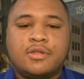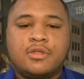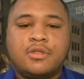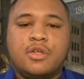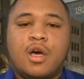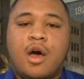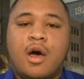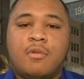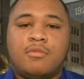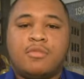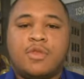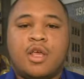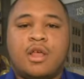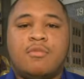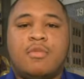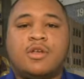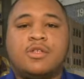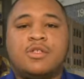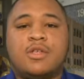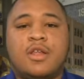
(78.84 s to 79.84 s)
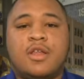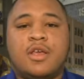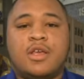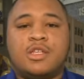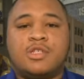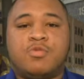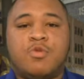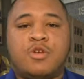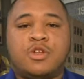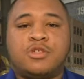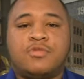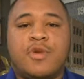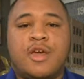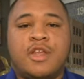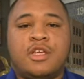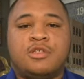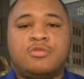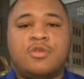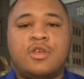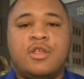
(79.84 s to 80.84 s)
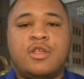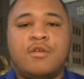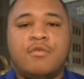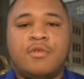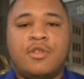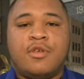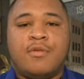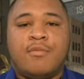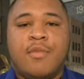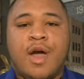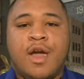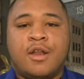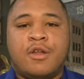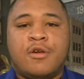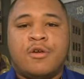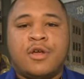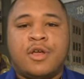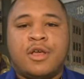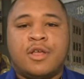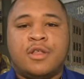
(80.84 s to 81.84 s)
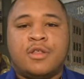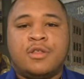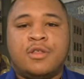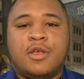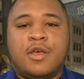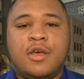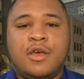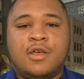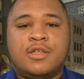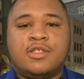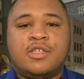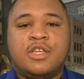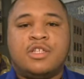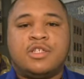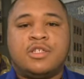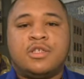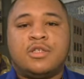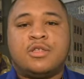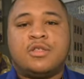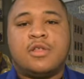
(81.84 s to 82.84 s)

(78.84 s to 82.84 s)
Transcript: I'm thinking about studying sports management with a minor in teaching.